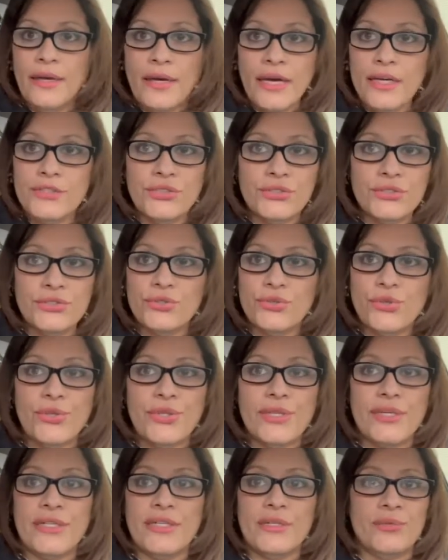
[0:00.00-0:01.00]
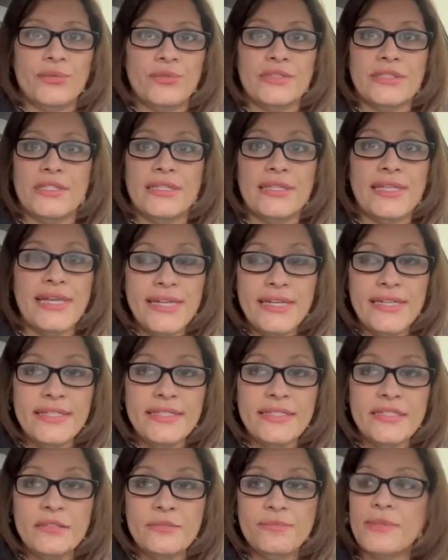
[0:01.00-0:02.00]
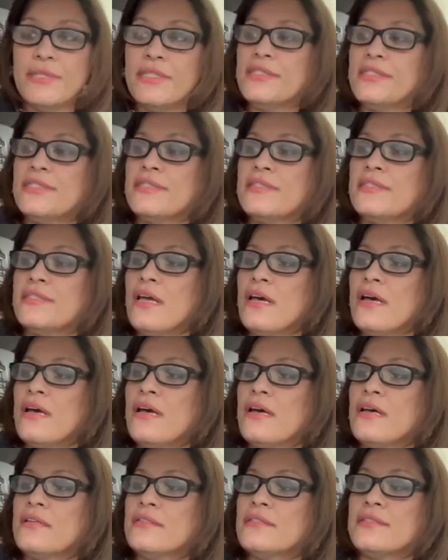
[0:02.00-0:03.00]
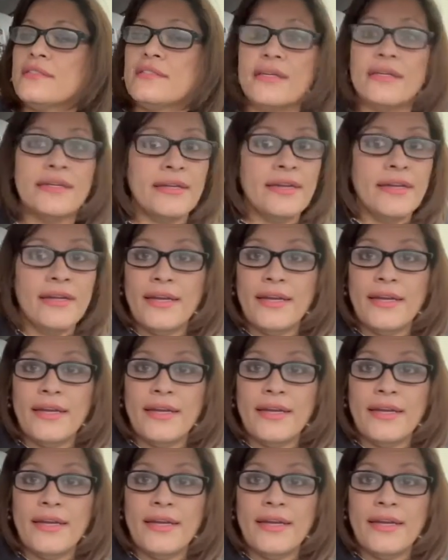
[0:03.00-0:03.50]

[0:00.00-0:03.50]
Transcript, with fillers: i just saw that it was a lady speed uh, stick